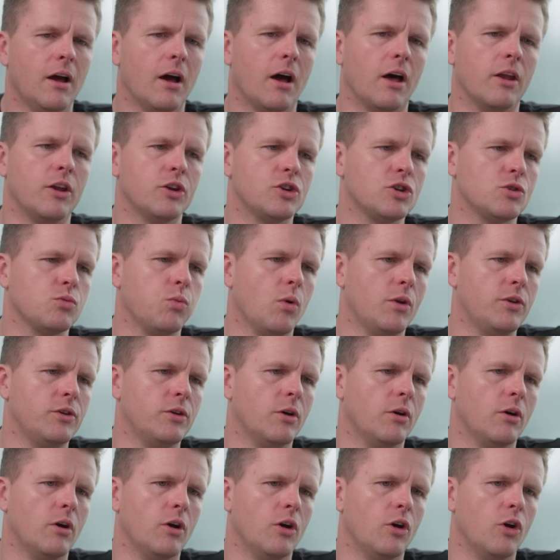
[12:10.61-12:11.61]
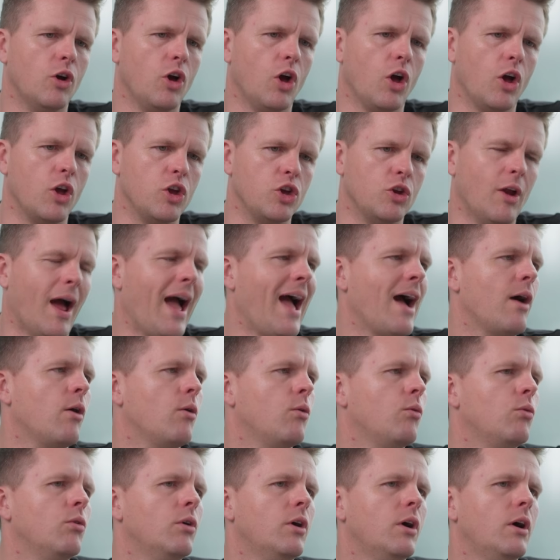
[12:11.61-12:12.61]
And I just wonder, you know,
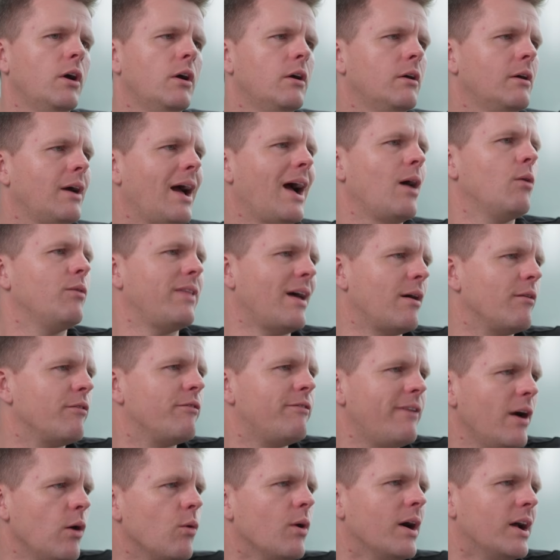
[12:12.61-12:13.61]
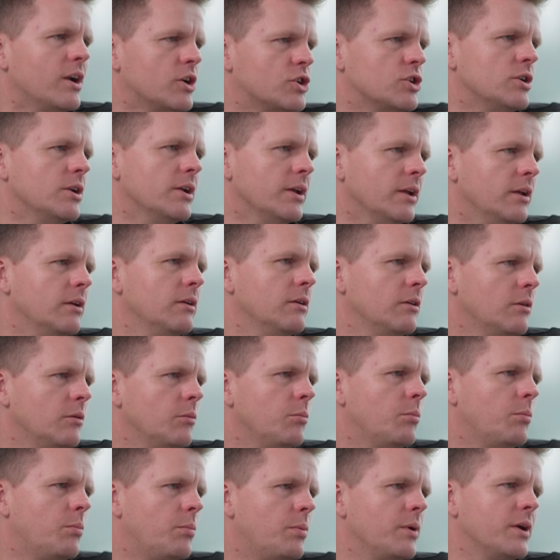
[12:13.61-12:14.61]
how how that felt actually,
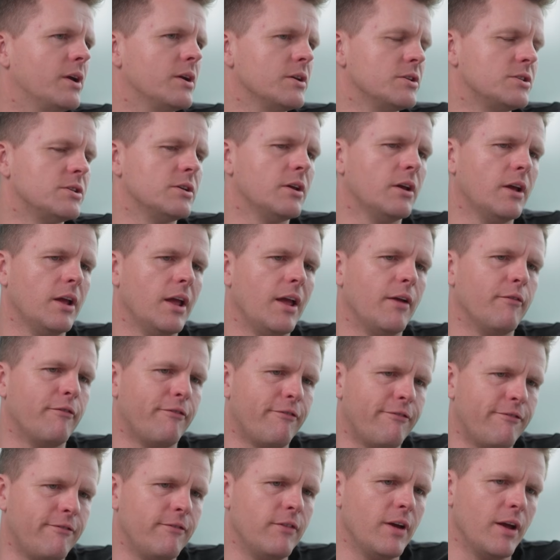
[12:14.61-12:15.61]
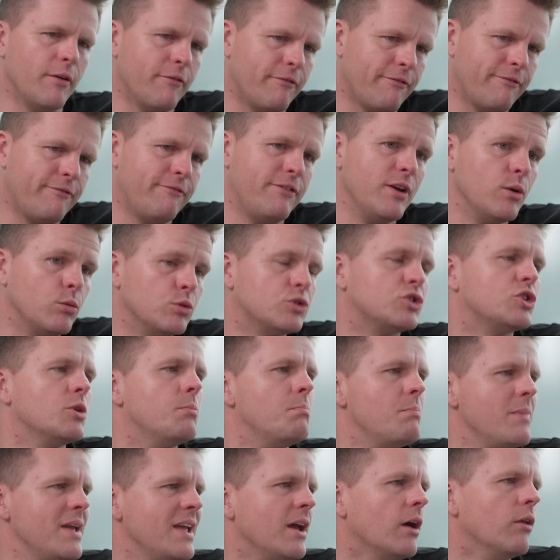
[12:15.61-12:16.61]
because it it feels to
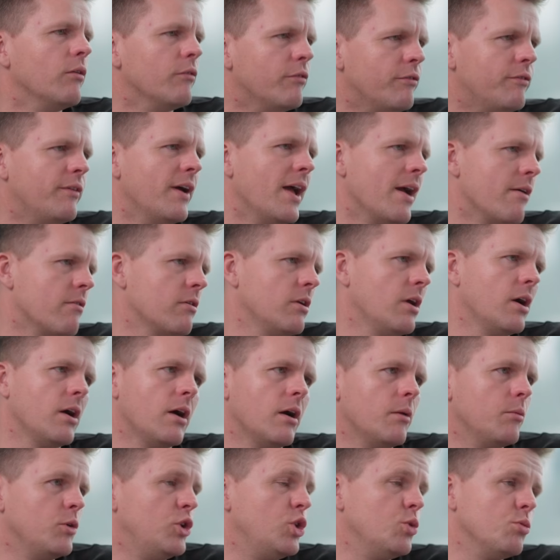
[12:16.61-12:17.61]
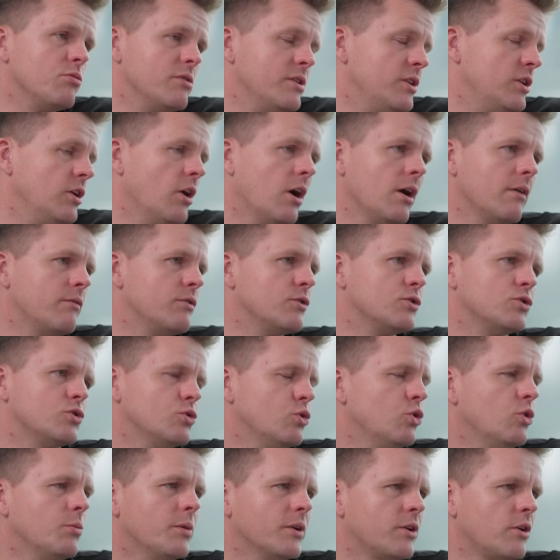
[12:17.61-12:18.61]
me unfair. And I, you were in the eye of the
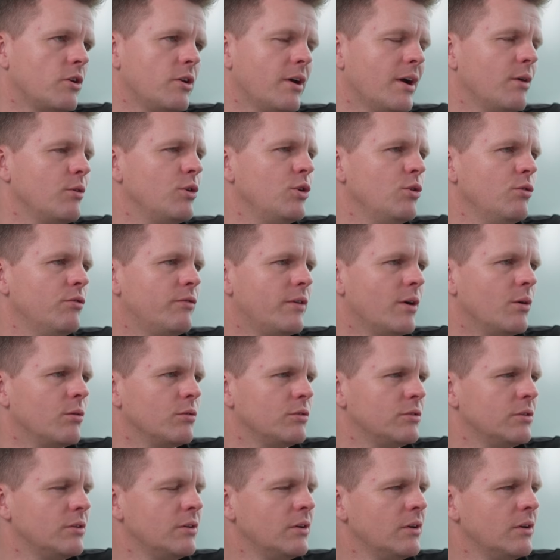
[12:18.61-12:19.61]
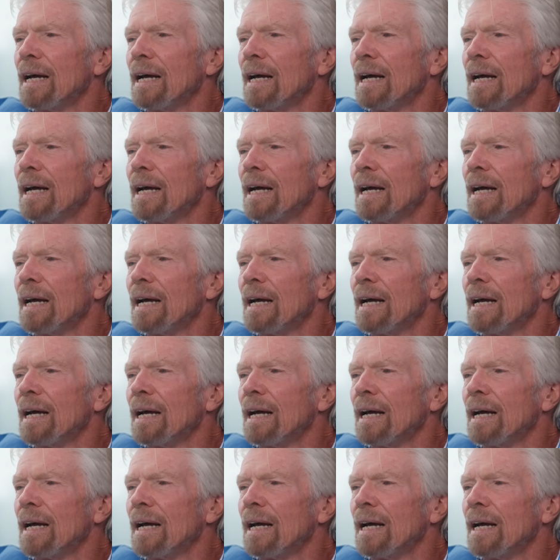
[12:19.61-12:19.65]
storm. I don't know how you felt.